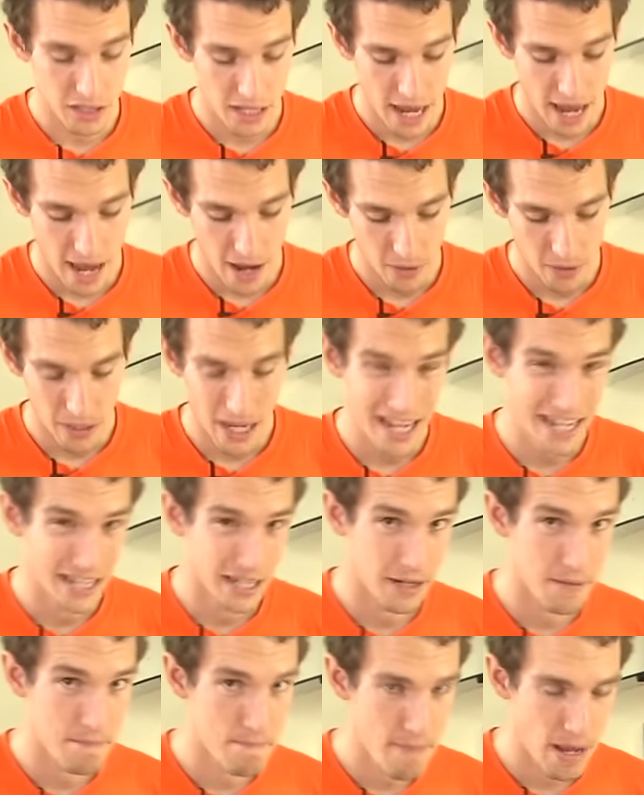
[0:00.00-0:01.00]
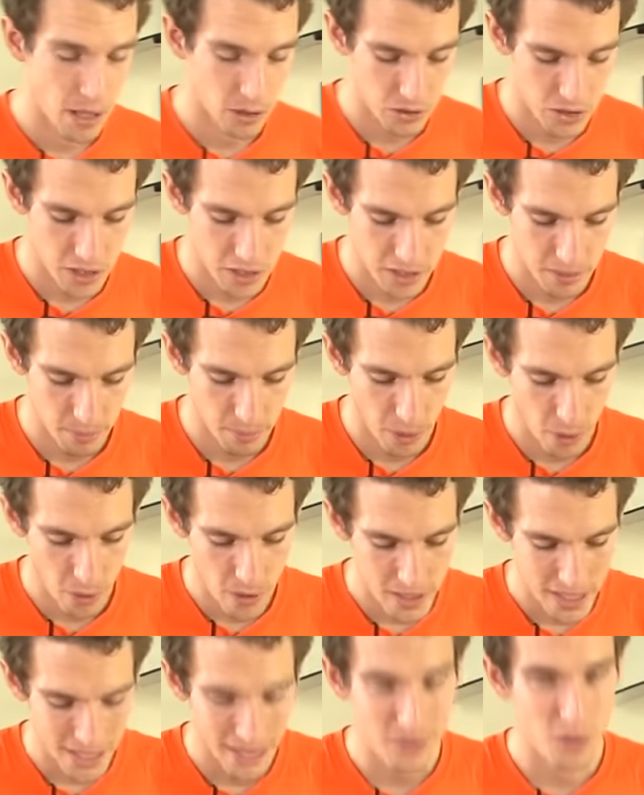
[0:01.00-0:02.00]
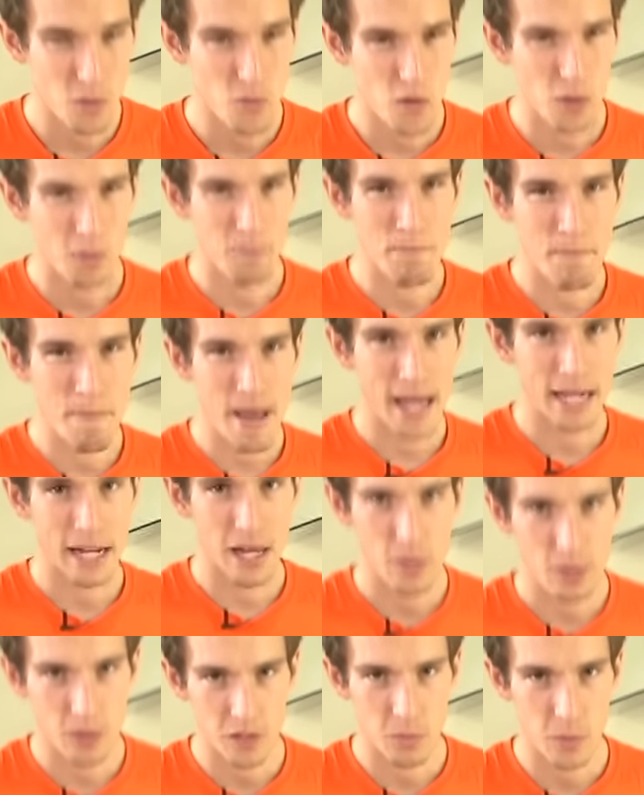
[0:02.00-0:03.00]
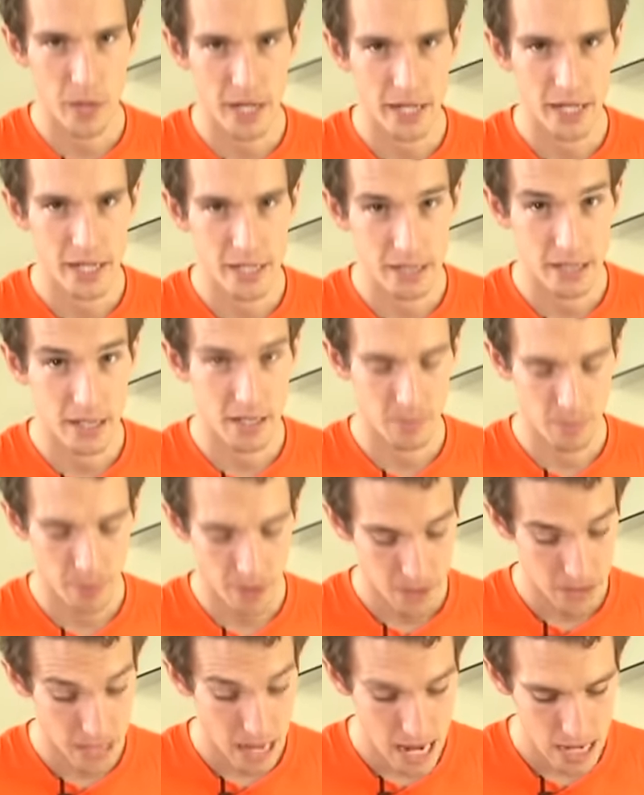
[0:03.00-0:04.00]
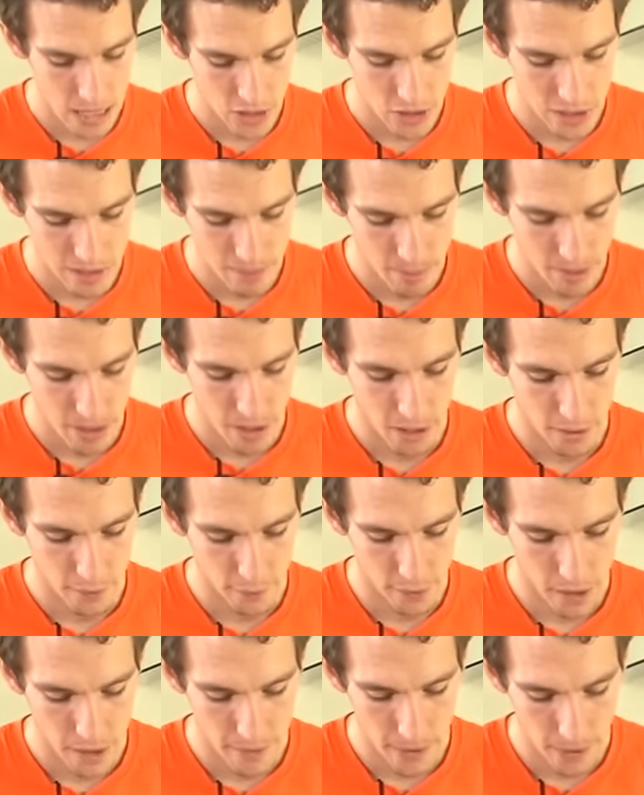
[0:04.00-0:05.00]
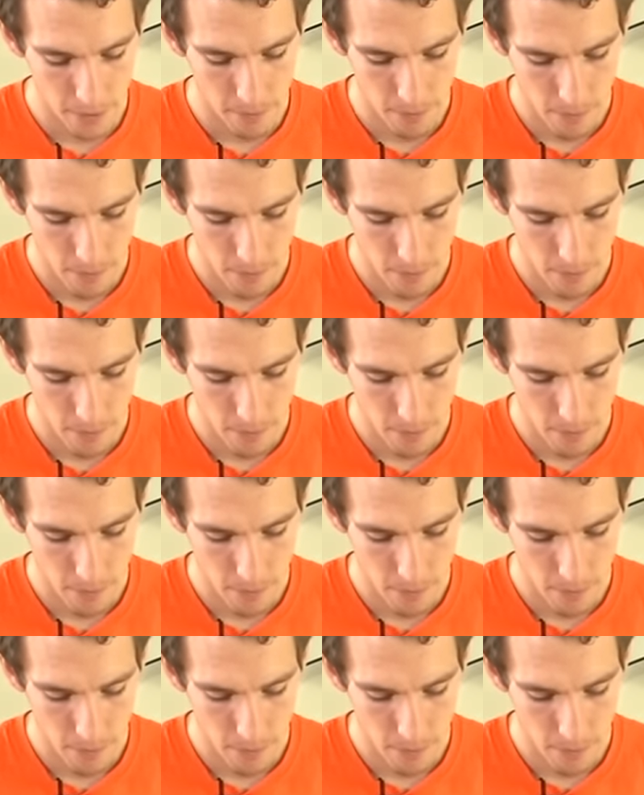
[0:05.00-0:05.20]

down and it kind of melts into the porridge. It gives a real mellow sweetness as opposed to actually banana flavour.